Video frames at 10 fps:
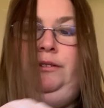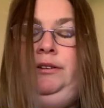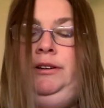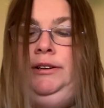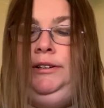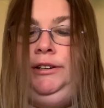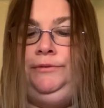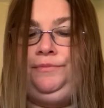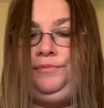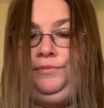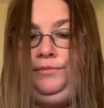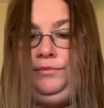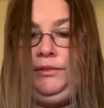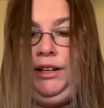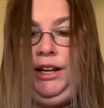it
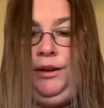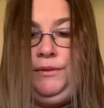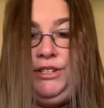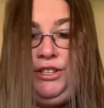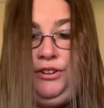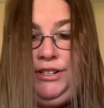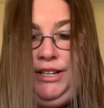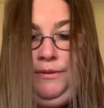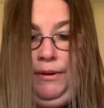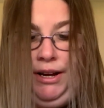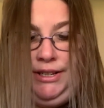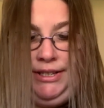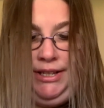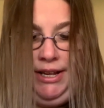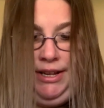was 13 bucks.